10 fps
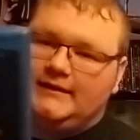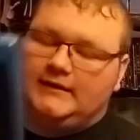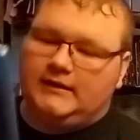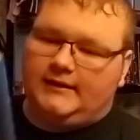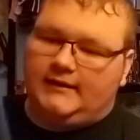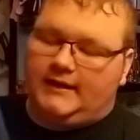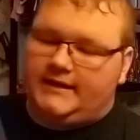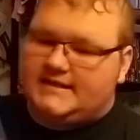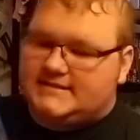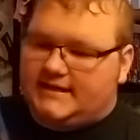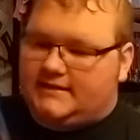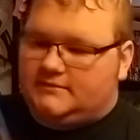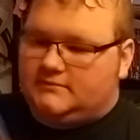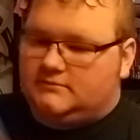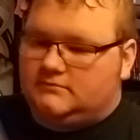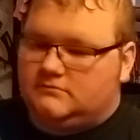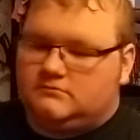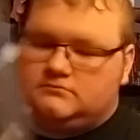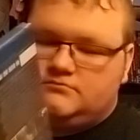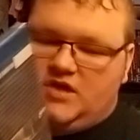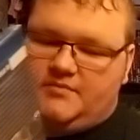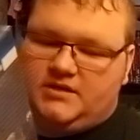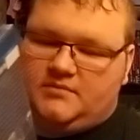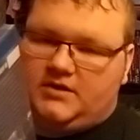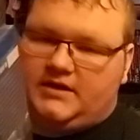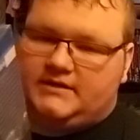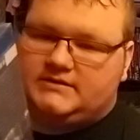I guess I can maybe get behind